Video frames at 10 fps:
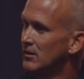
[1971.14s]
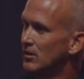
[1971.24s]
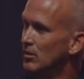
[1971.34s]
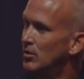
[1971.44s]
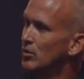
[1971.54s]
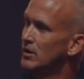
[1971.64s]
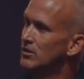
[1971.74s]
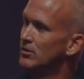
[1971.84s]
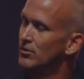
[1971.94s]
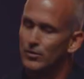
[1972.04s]
Who can
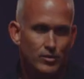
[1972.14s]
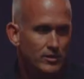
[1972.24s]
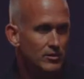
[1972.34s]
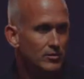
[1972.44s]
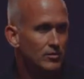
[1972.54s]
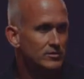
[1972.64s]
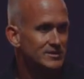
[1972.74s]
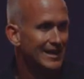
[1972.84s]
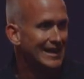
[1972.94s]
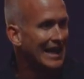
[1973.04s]
you
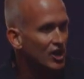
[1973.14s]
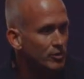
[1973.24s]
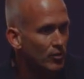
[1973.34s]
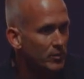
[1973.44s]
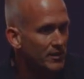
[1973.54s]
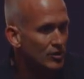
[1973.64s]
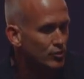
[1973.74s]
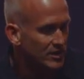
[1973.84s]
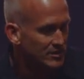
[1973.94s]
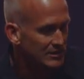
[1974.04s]
stay accountable with? Who
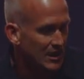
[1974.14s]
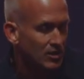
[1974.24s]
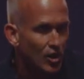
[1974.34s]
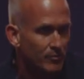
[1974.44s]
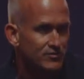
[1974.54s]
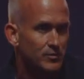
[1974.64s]
can you lock arms